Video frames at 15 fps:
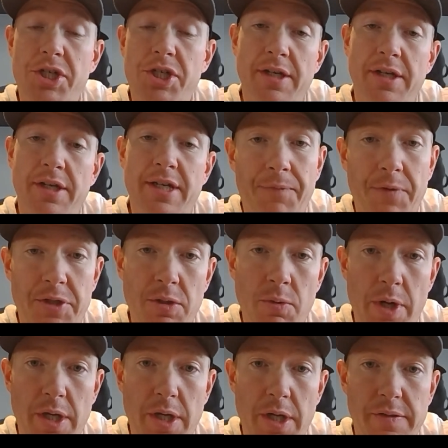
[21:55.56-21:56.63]
shut down for two
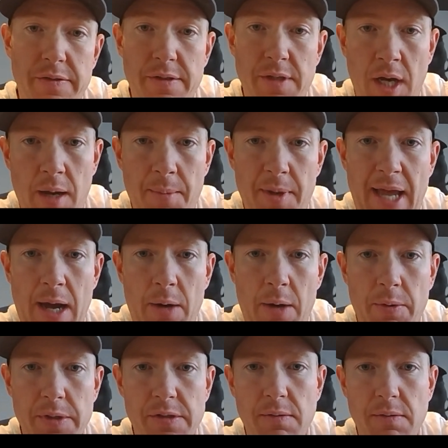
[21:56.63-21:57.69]
weeks, um, and that
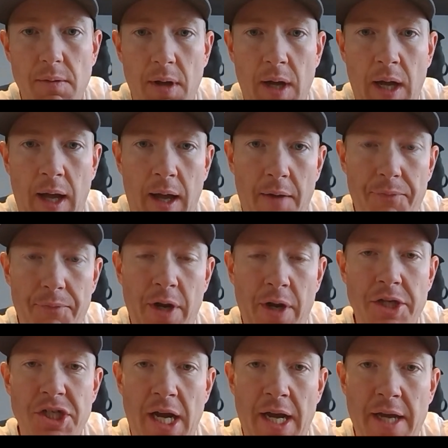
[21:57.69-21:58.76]
was a uh,
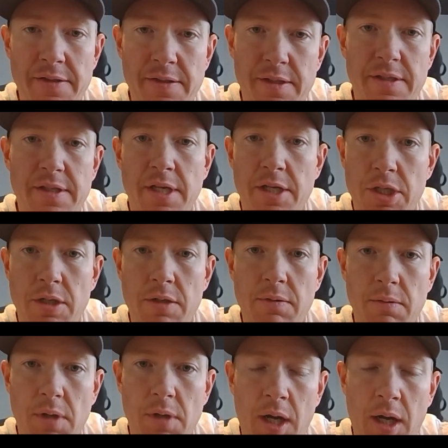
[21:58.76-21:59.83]
franchise
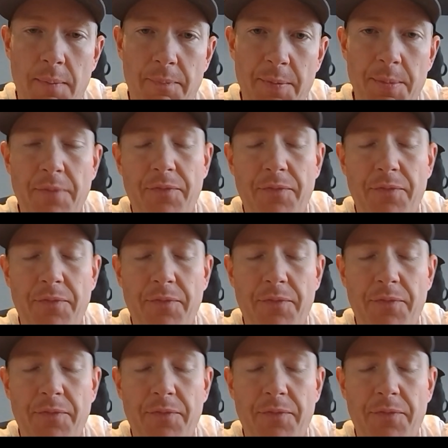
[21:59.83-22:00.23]
decision um, from the